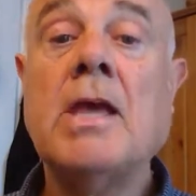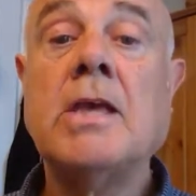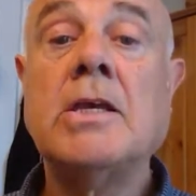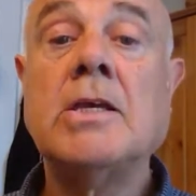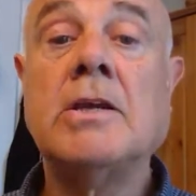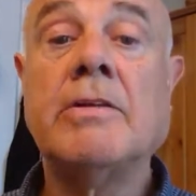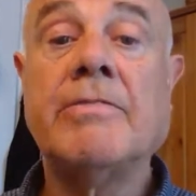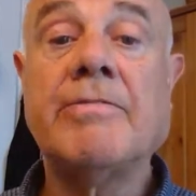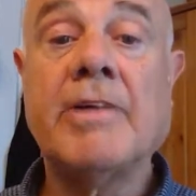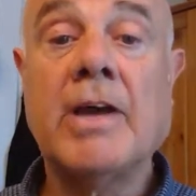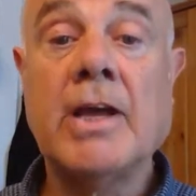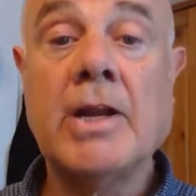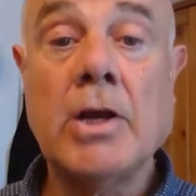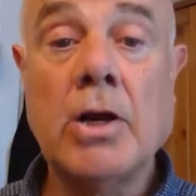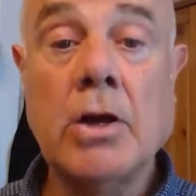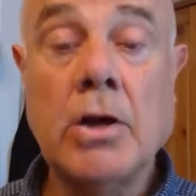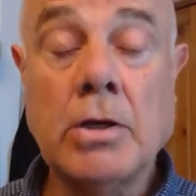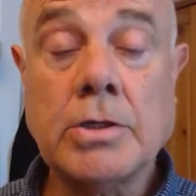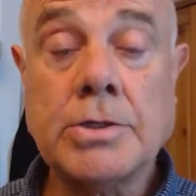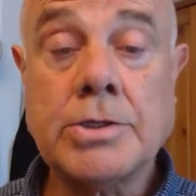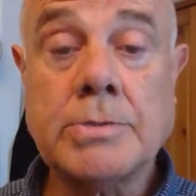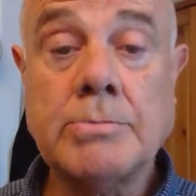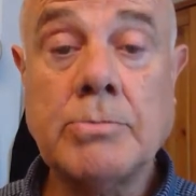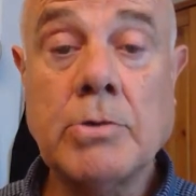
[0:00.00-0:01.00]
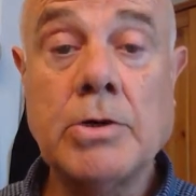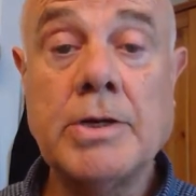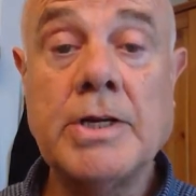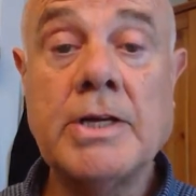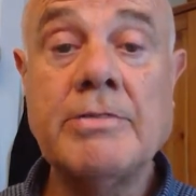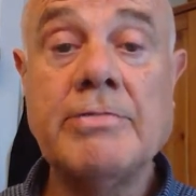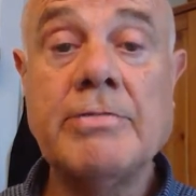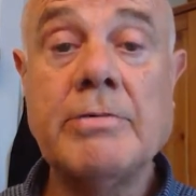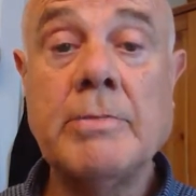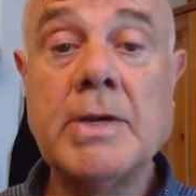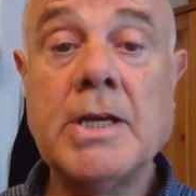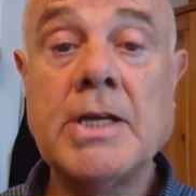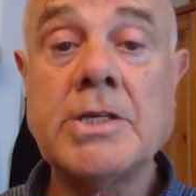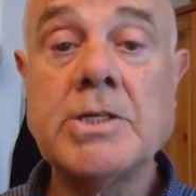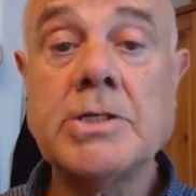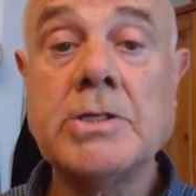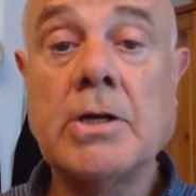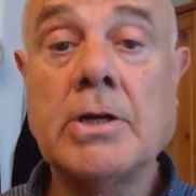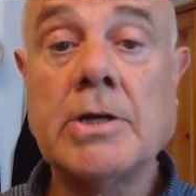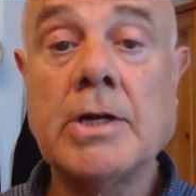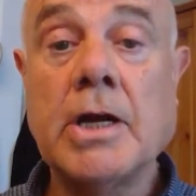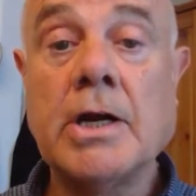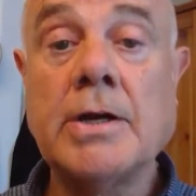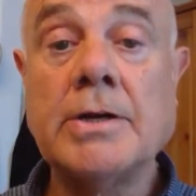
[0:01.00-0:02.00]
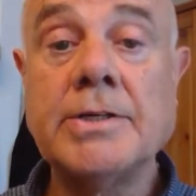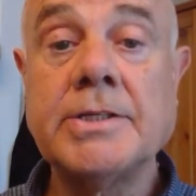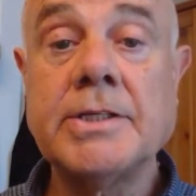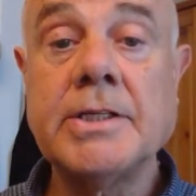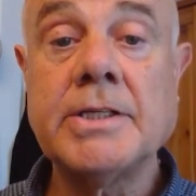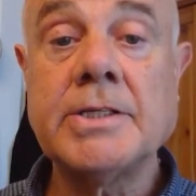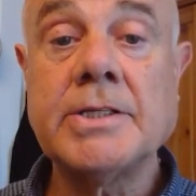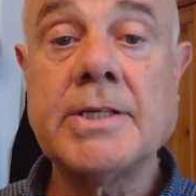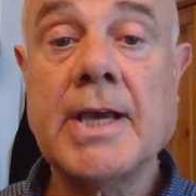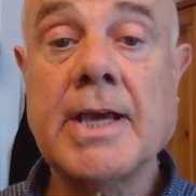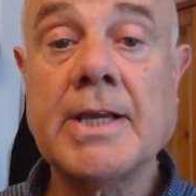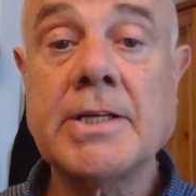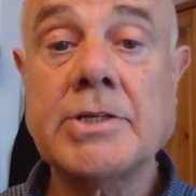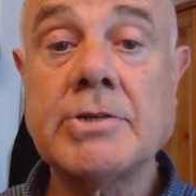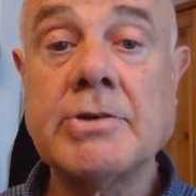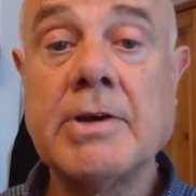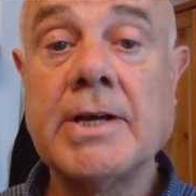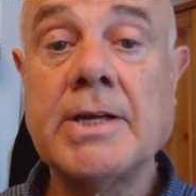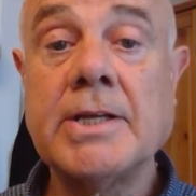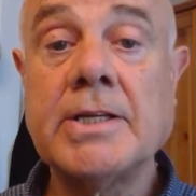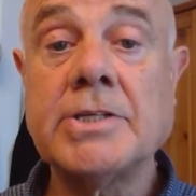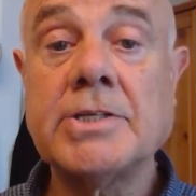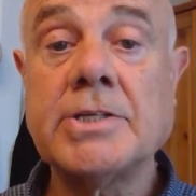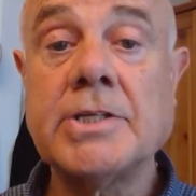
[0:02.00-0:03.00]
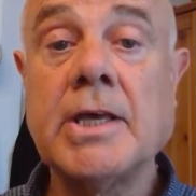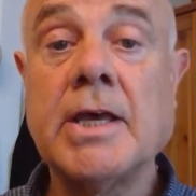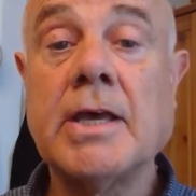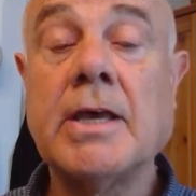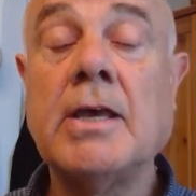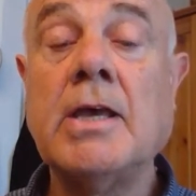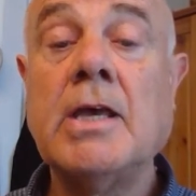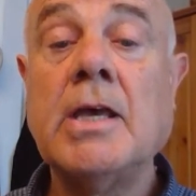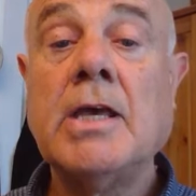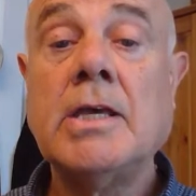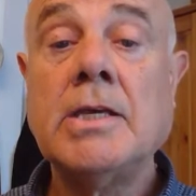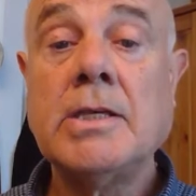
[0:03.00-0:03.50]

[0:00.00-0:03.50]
You'll find lots more information on R&D tax credits there.